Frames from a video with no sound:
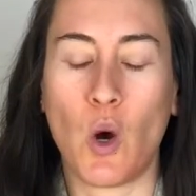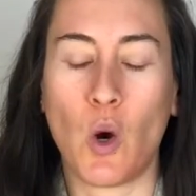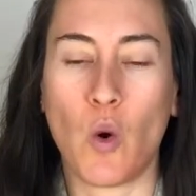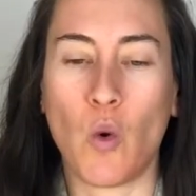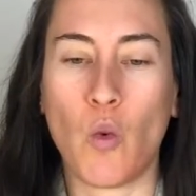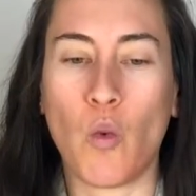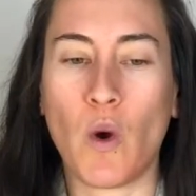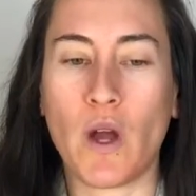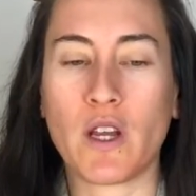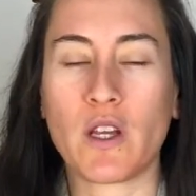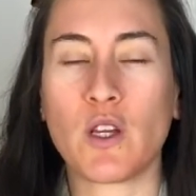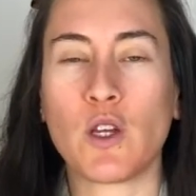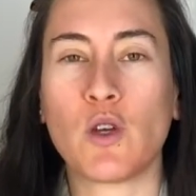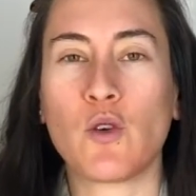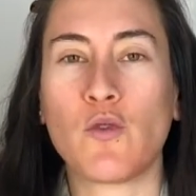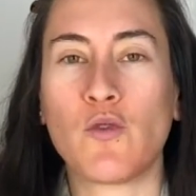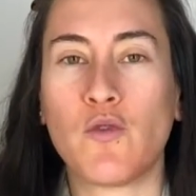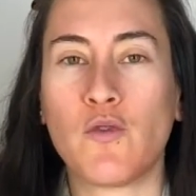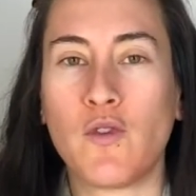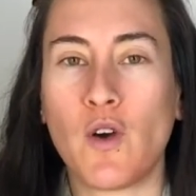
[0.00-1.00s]
When you
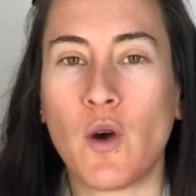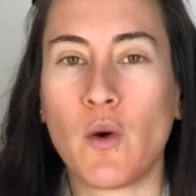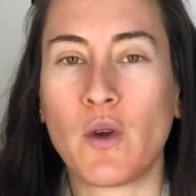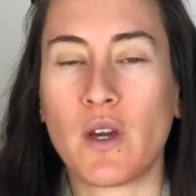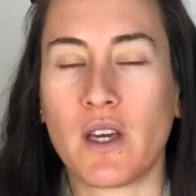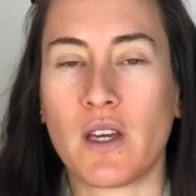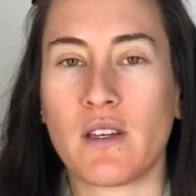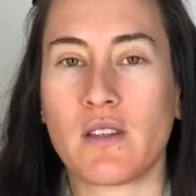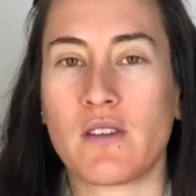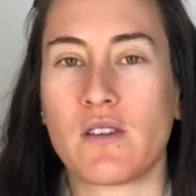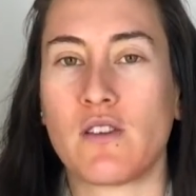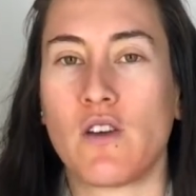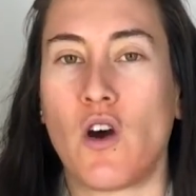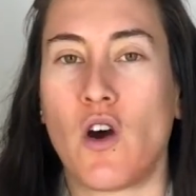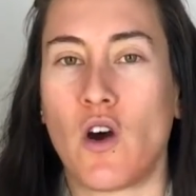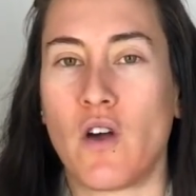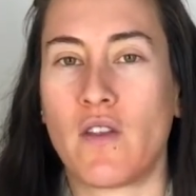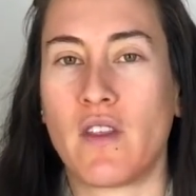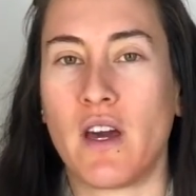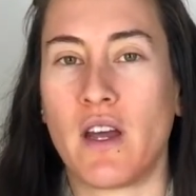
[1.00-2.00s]
focus
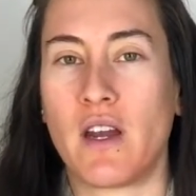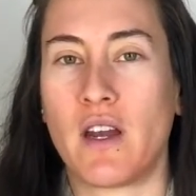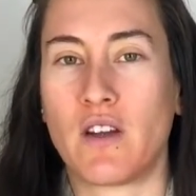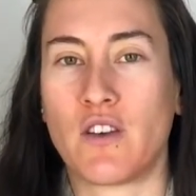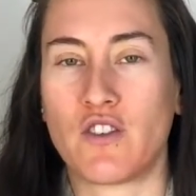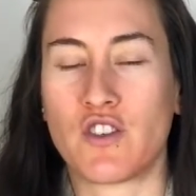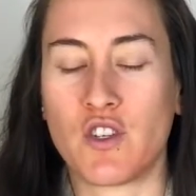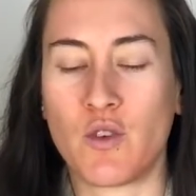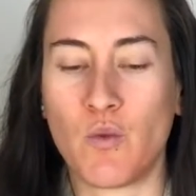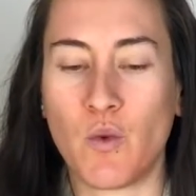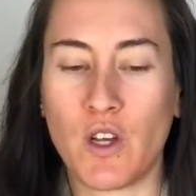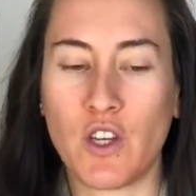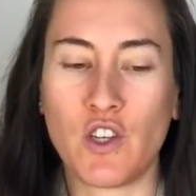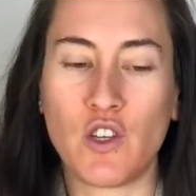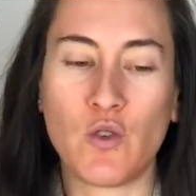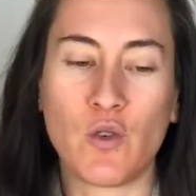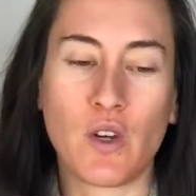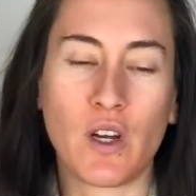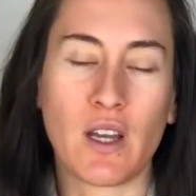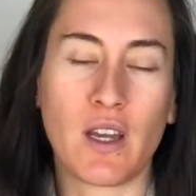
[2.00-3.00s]
on that energy, when
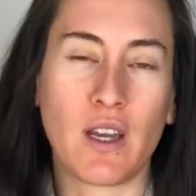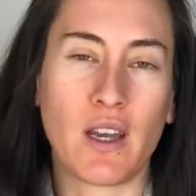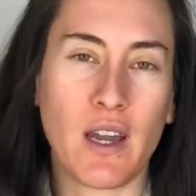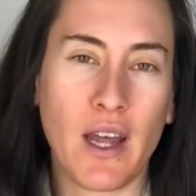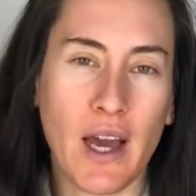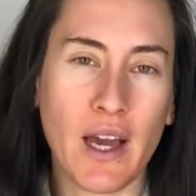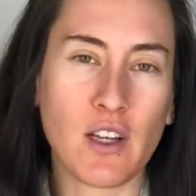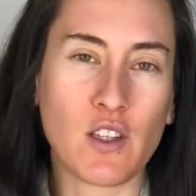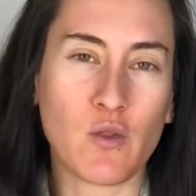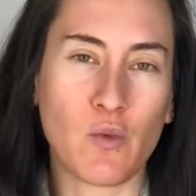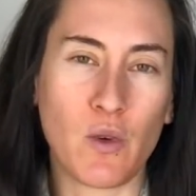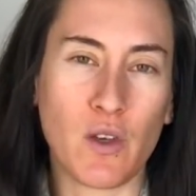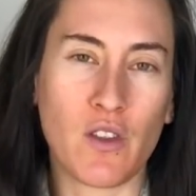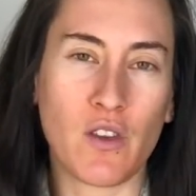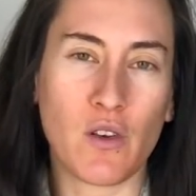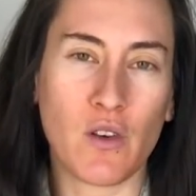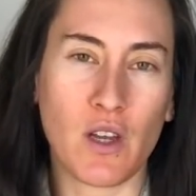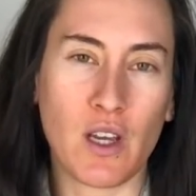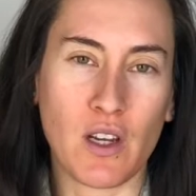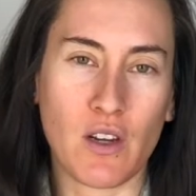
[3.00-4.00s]
you connect with
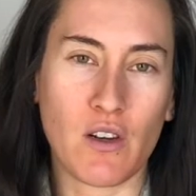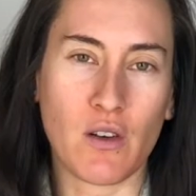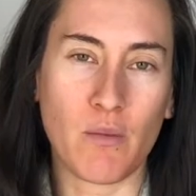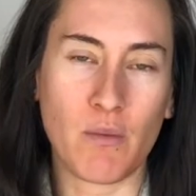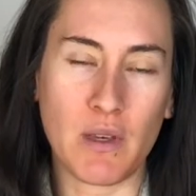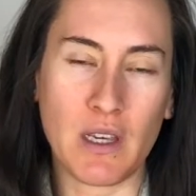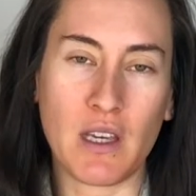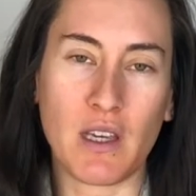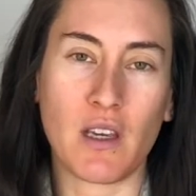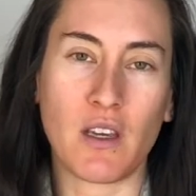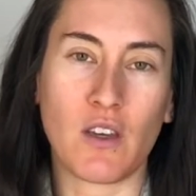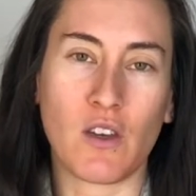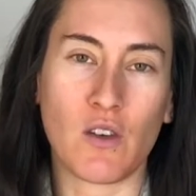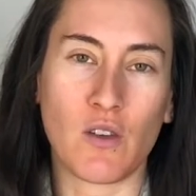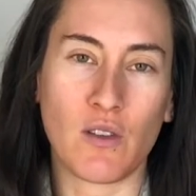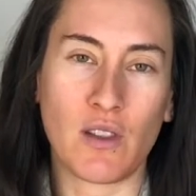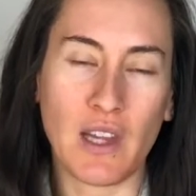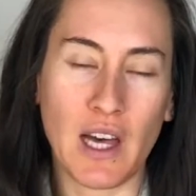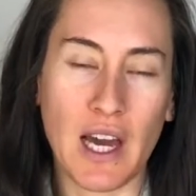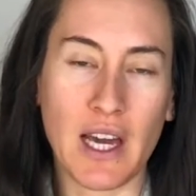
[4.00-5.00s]
your inner being, your
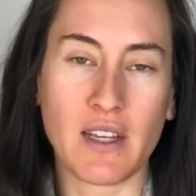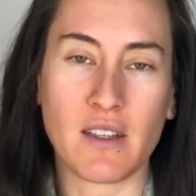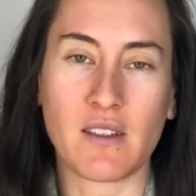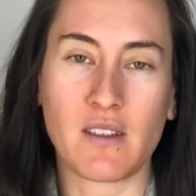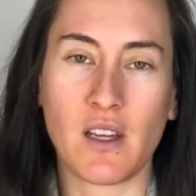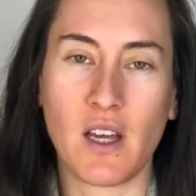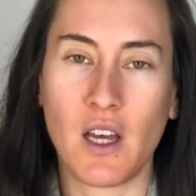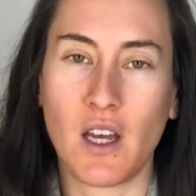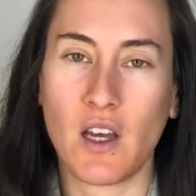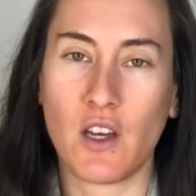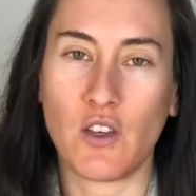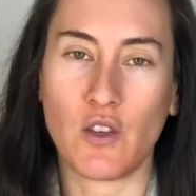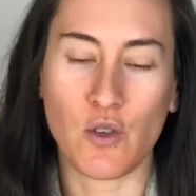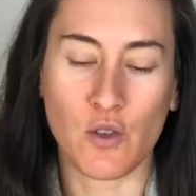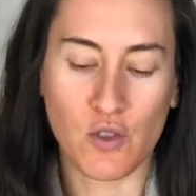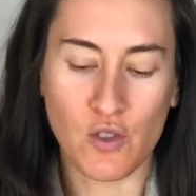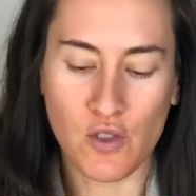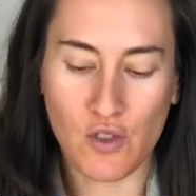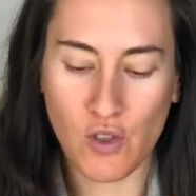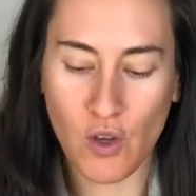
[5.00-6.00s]
light, your
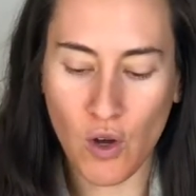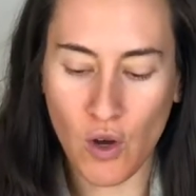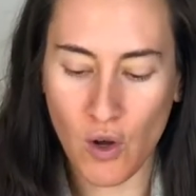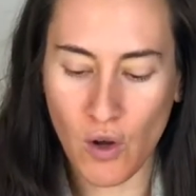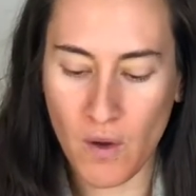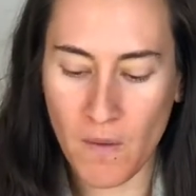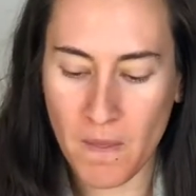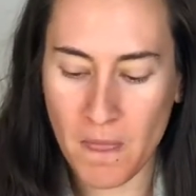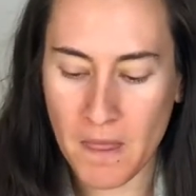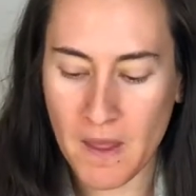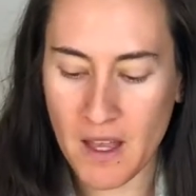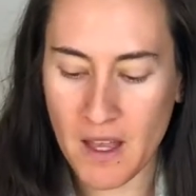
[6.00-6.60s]
soul,